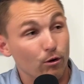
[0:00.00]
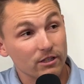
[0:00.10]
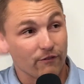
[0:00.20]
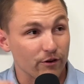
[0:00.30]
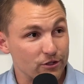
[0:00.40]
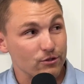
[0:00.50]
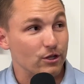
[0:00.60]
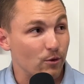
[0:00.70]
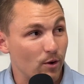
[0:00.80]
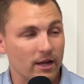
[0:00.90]
differentials on
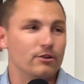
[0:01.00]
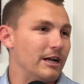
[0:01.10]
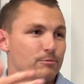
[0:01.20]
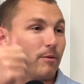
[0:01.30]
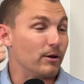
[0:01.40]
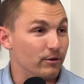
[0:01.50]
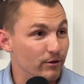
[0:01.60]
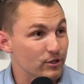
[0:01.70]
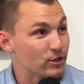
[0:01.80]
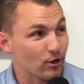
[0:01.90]
the West, you guys probably don't know this
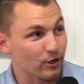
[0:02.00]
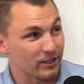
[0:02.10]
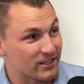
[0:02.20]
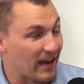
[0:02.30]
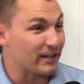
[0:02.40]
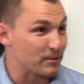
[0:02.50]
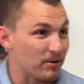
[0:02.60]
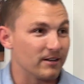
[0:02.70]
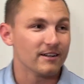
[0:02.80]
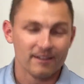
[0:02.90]
because you don't look at the standings,
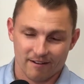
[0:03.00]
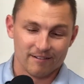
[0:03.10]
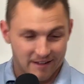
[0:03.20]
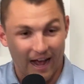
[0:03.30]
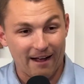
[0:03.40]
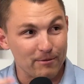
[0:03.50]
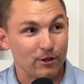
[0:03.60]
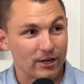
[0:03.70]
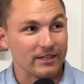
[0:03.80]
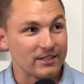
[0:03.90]
but I've been
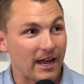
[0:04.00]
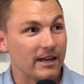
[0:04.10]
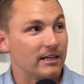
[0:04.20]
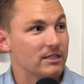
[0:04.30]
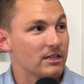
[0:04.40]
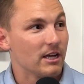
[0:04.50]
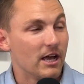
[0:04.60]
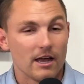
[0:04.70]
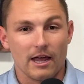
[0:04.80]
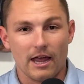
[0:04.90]
looking at the standings,
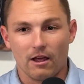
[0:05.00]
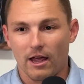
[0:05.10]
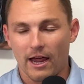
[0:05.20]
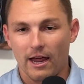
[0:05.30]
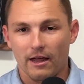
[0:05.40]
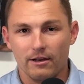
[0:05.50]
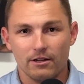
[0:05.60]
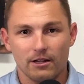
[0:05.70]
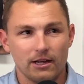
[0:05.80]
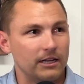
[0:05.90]
and
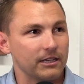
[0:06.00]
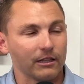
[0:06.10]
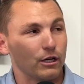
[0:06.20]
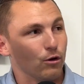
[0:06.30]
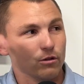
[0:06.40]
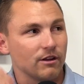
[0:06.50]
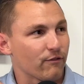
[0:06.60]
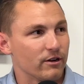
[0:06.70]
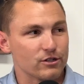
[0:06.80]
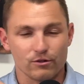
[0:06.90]
it's like the goal
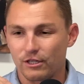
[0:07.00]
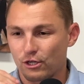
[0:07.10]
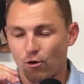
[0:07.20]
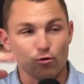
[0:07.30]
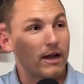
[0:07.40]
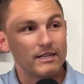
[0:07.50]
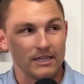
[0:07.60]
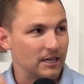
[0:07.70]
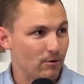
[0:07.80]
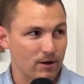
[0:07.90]
differential is crazy
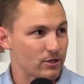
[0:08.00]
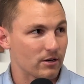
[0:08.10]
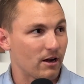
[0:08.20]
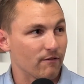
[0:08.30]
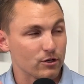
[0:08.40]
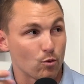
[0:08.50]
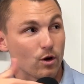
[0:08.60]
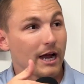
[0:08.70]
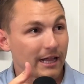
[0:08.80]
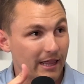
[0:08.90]
in the Western Conference. We're
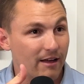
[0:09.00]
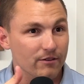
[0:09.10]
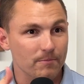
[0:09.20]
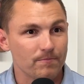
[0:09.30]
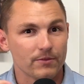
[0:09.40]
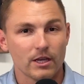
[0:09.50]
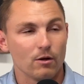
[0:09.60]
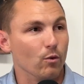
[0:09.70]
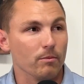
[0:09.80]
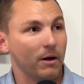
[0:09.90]
at 11.
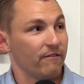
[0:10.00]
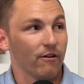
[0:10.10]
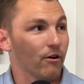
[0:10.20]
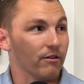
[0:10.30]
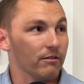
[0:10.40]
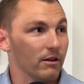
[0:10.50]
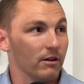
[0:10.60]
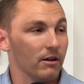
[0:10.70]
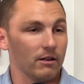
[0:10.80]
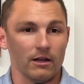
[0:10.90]
We're by far
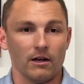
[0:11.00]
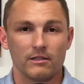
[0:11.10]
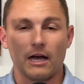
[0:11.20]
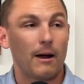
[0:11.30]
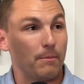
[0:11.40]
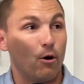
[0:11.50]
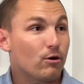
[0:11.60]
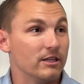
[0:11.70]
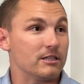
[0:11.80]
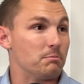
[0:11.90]
atop.
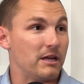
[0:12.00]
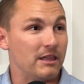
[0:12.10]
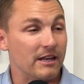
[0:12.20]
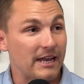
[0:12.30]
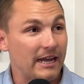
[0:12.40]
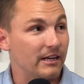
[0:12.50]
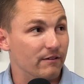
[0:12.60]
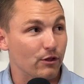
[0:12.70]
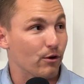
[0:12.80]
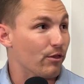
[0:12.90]
Oakland's in the negative,
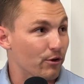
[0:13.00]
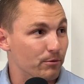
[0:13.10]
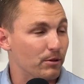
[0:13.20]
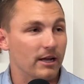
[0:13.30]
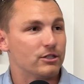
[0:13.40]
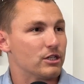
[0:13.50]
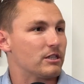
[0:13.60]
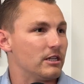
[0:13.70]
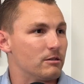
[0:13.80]
and they're in third place. It's